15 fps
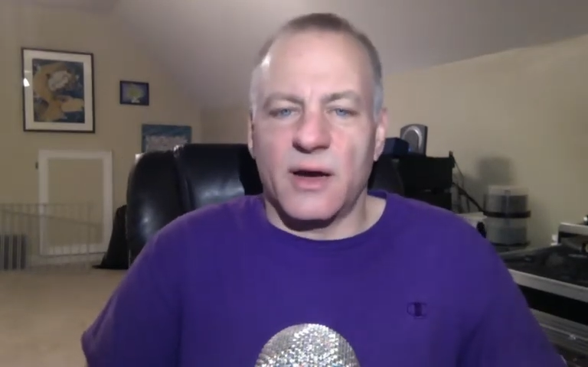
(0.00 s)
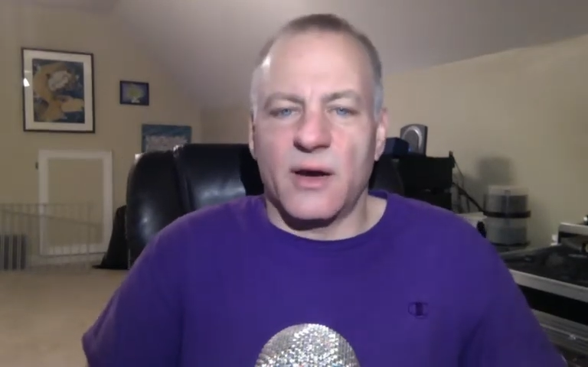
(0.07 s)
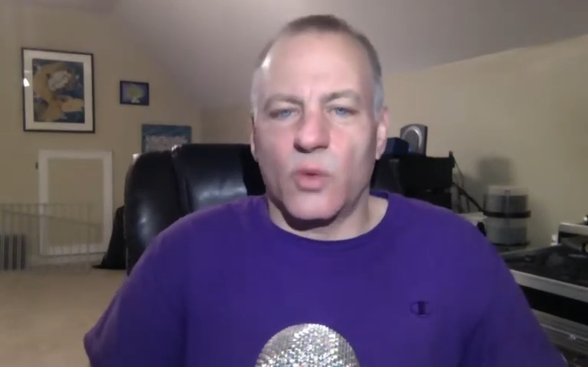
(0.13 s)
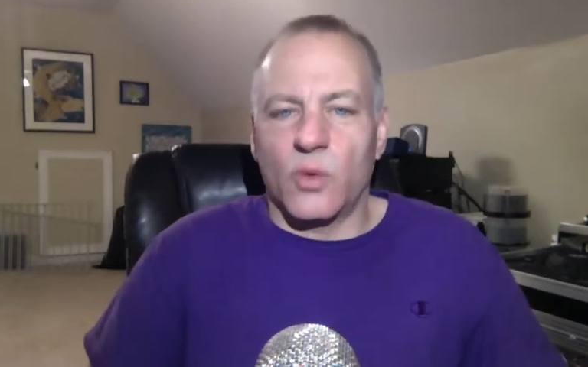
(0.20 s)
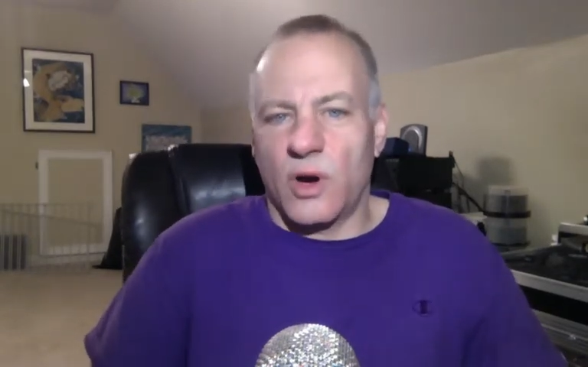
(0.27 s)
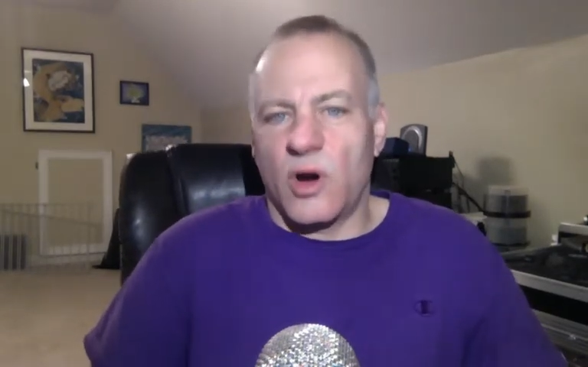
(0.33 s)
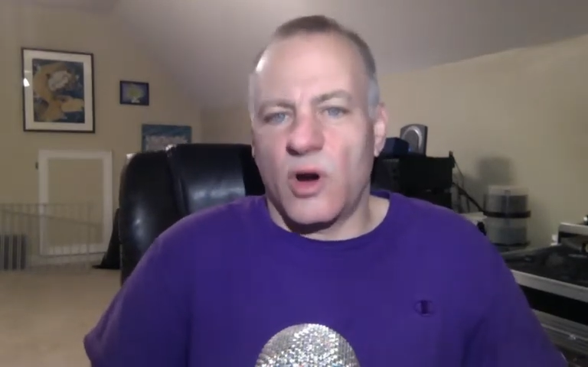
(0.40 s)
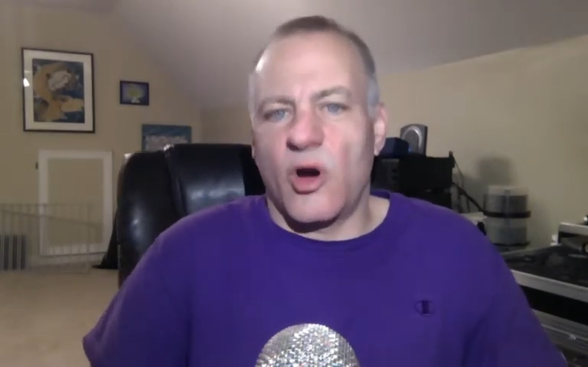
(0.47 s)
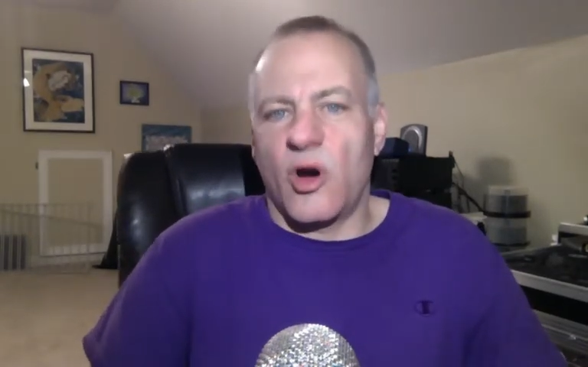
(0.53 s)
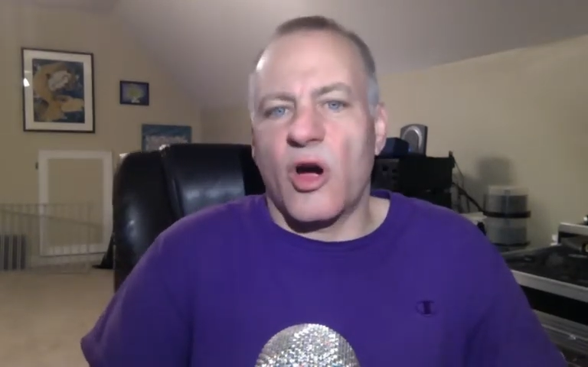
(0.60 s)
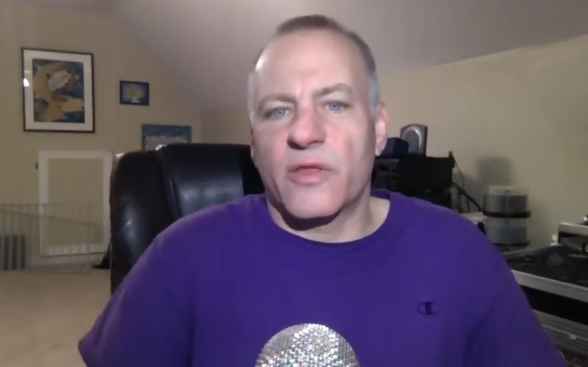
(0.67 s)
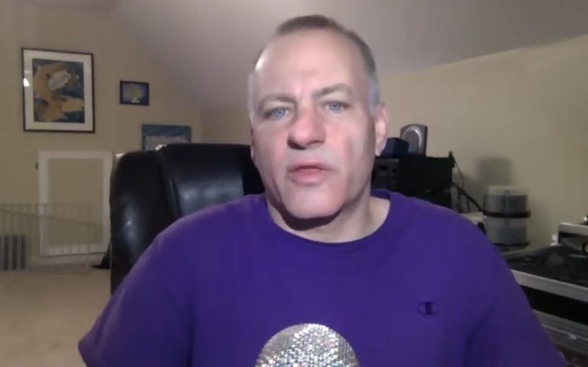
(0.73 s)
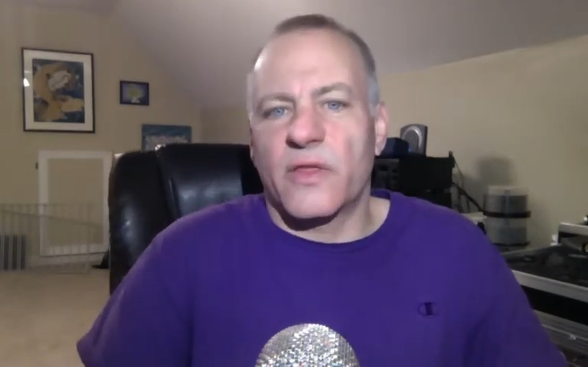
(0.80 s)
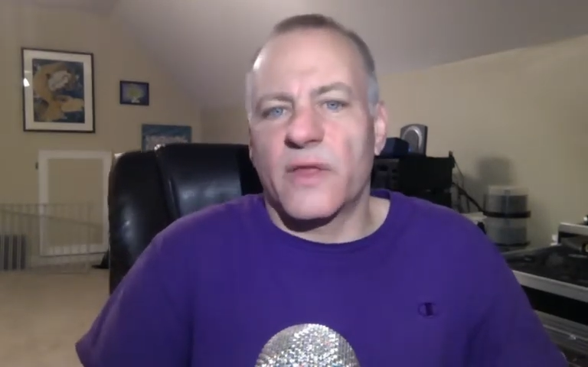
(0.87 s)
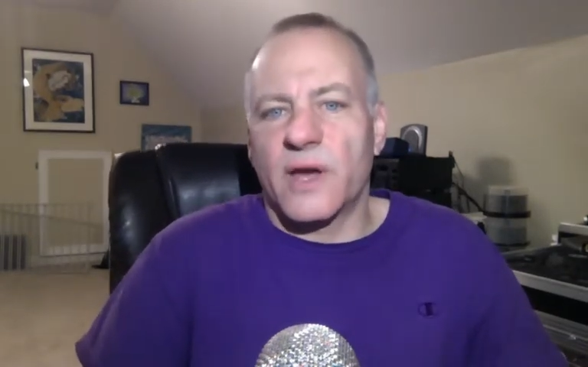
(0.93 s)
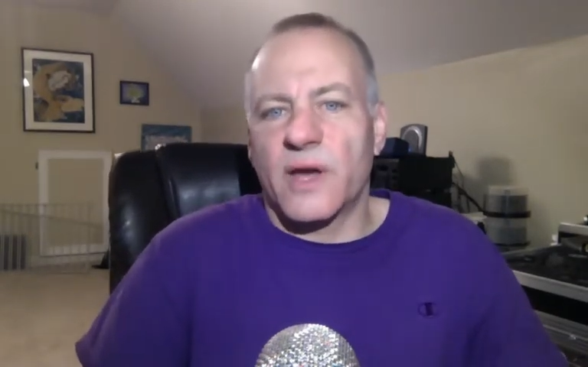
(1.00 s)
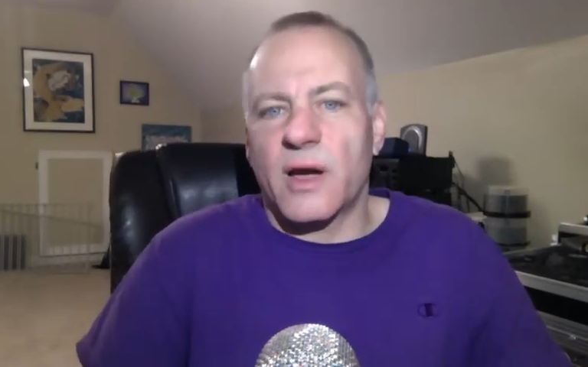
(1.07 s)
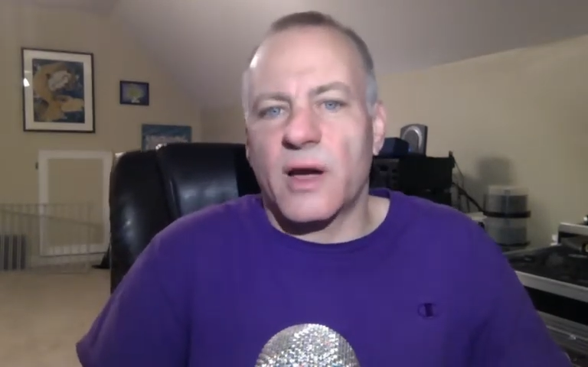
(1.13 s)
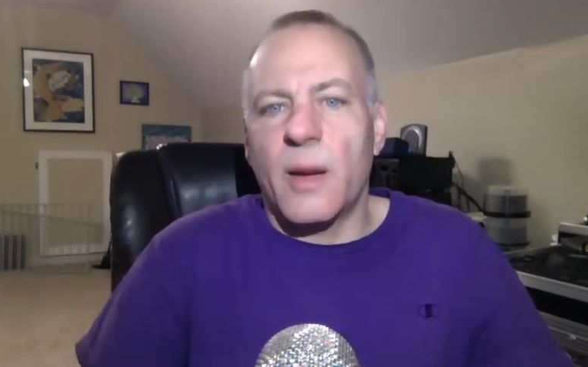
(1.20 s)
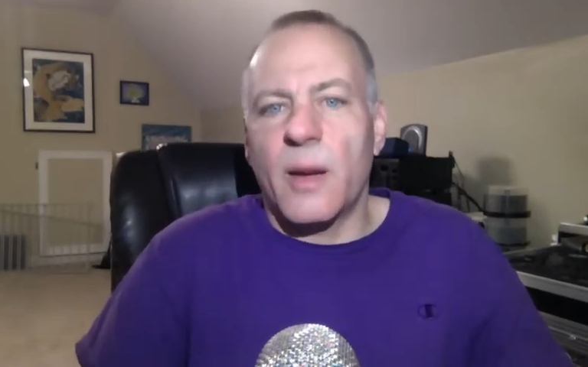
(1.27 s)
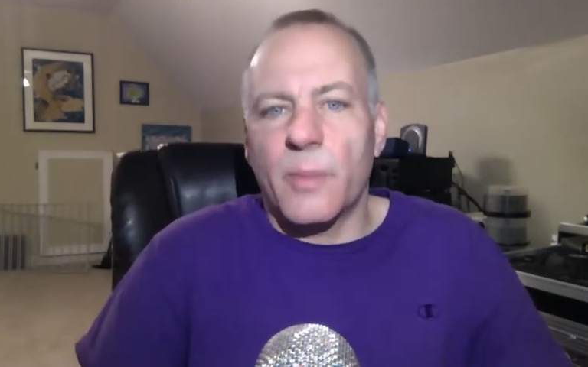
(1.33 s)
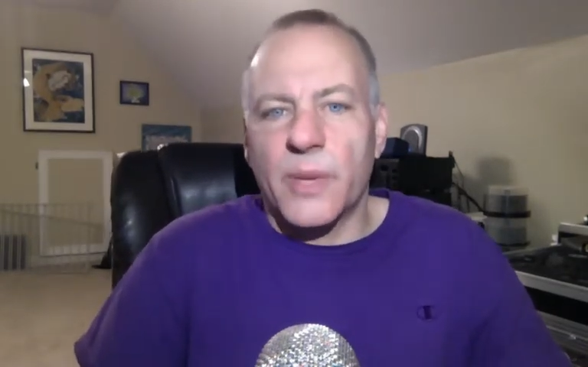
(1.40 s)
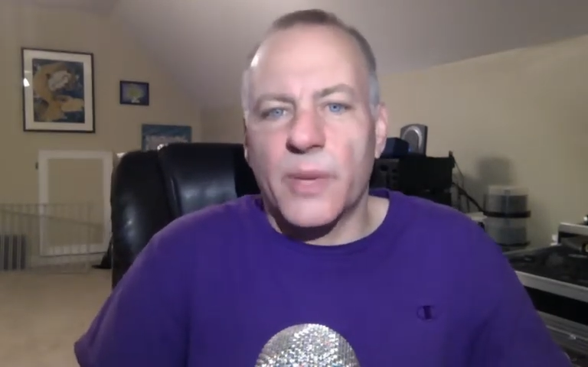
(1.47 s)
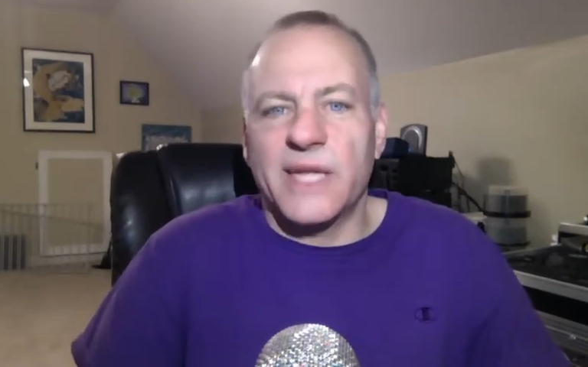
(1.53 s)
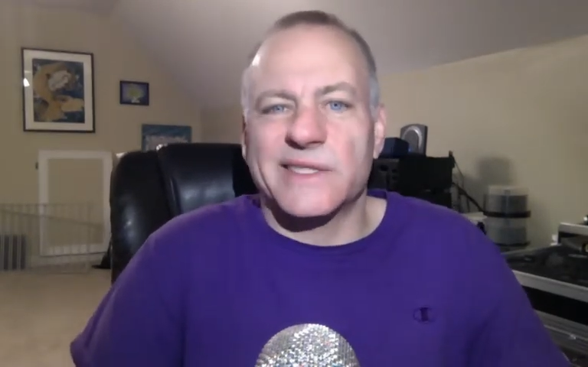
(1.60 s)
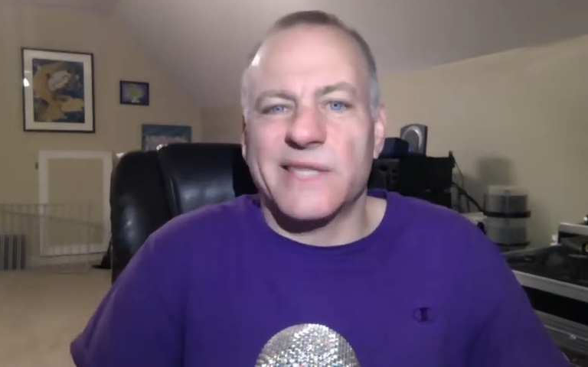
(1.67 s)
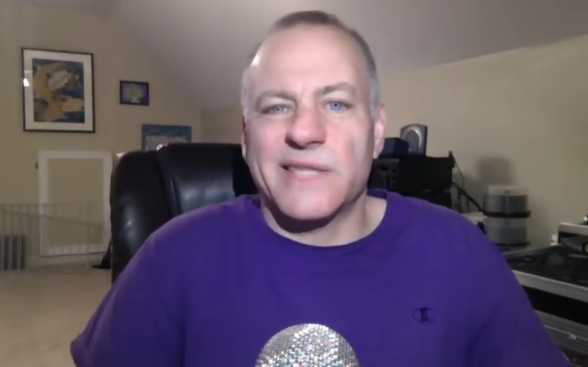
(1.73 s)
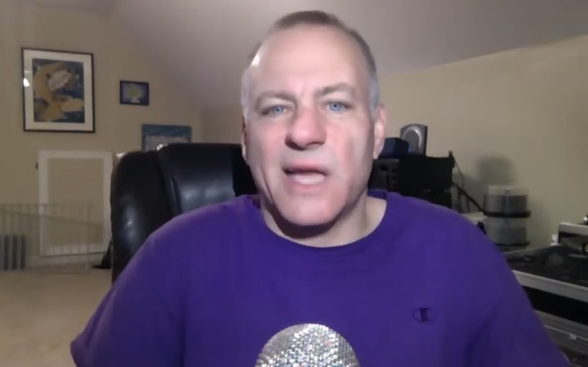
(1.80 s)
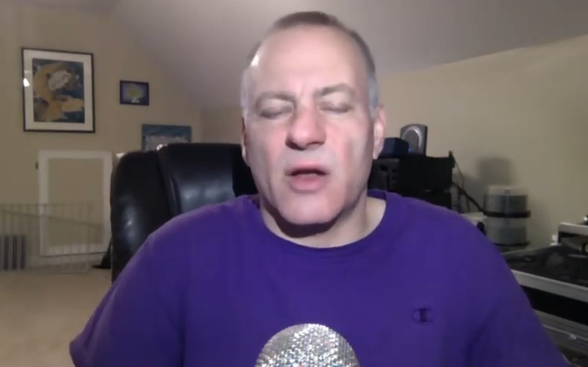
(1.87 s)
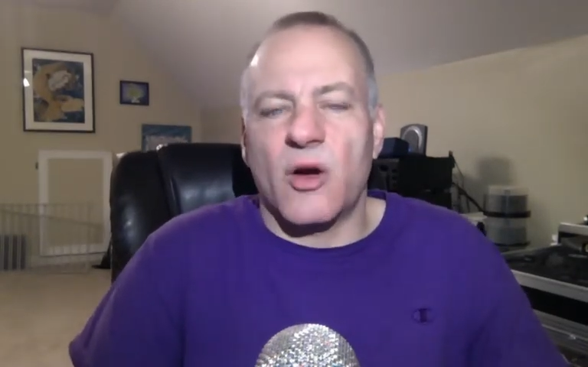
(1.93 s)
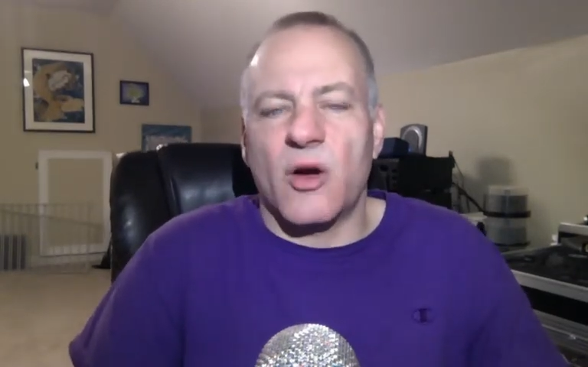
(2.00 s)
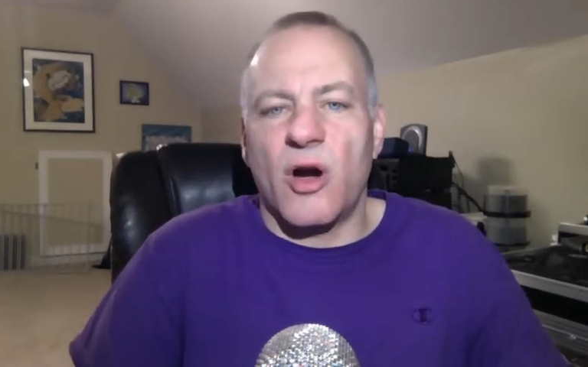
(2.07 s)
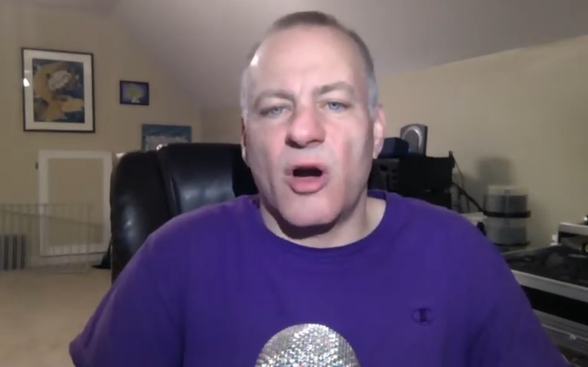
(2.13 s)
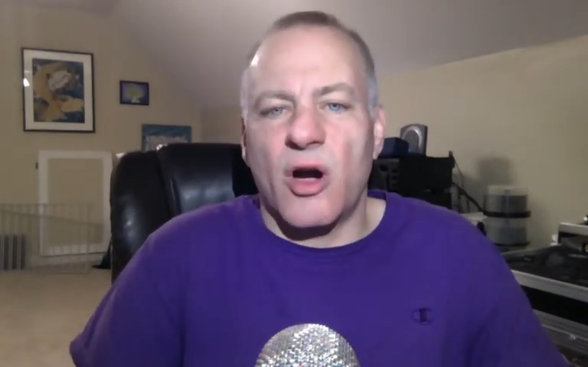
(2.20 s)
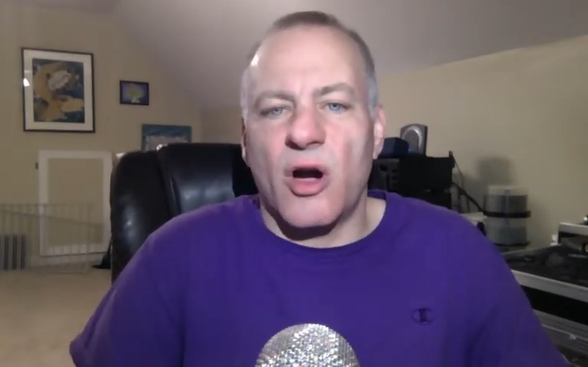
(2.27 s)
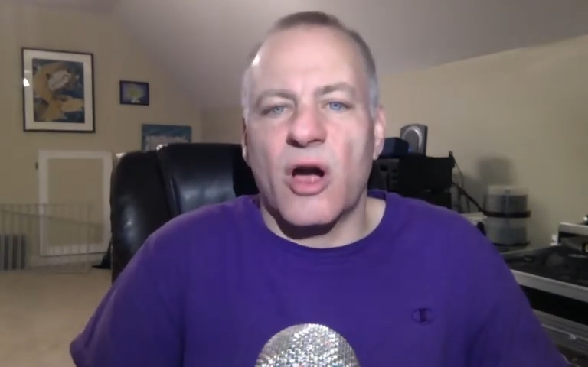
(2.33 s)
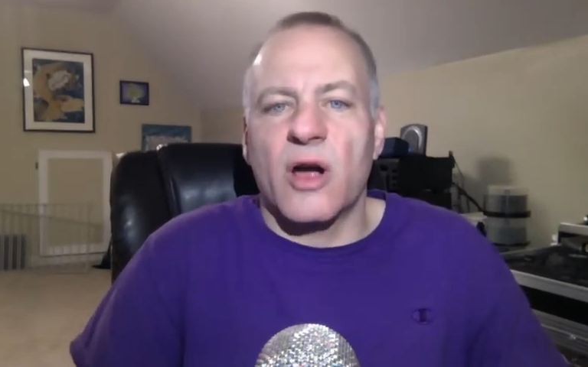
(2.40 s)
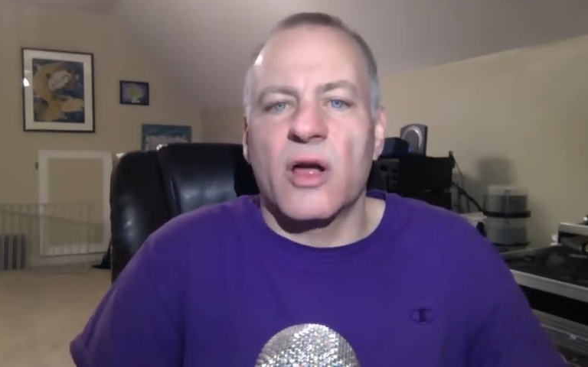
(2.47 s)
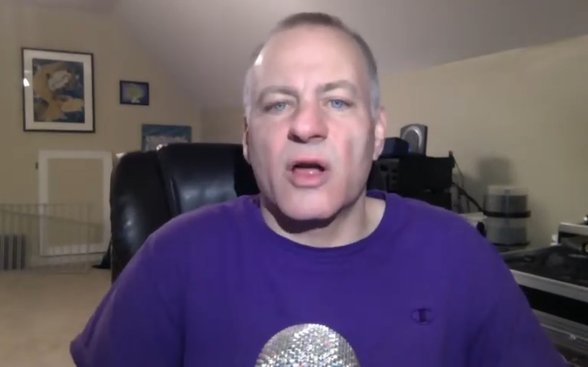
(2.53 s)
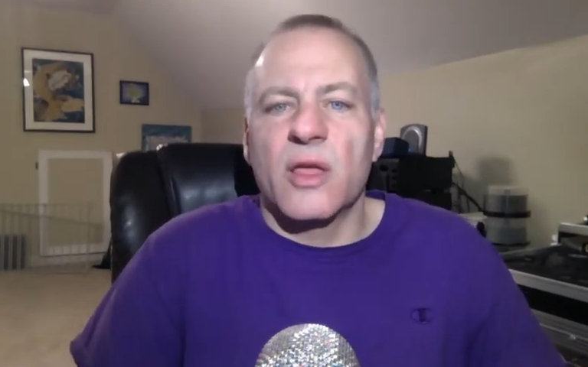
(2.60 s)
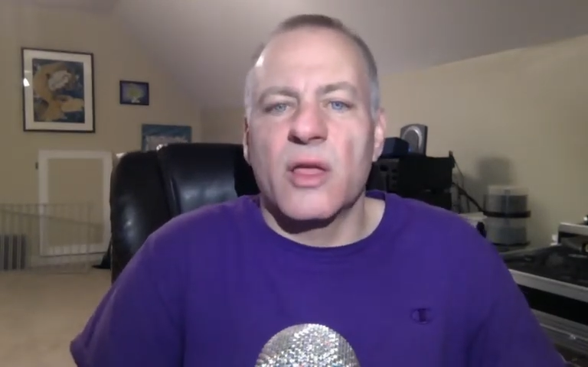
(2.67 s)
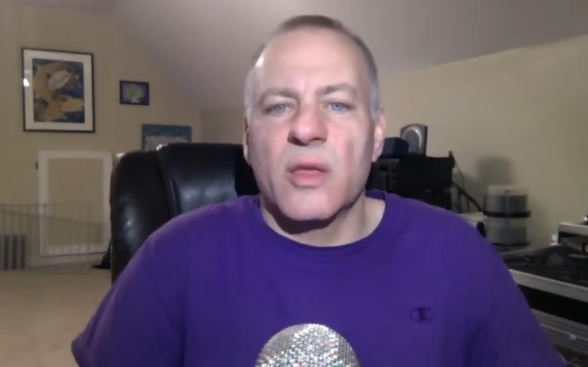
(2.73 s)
or are the companies that are